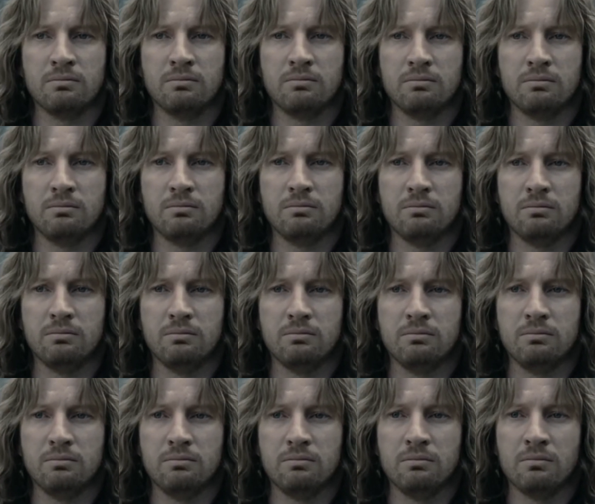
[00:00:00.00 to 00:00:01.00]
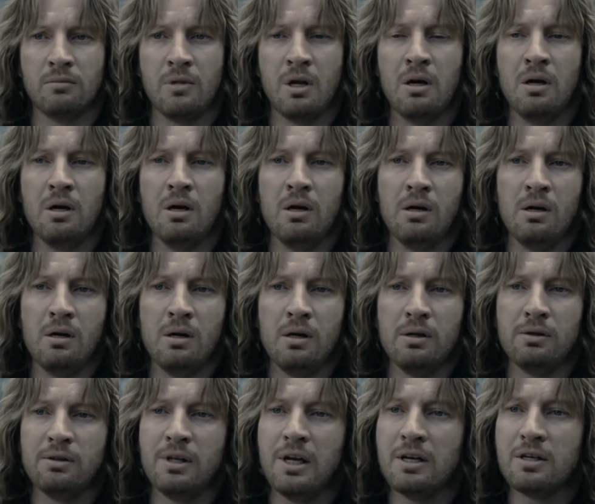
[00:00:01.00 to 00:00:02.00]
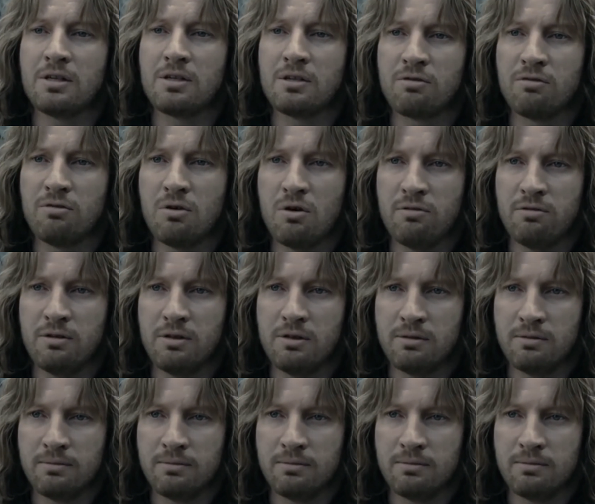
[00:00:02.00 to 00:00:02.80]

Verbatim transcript: that changed because we the focus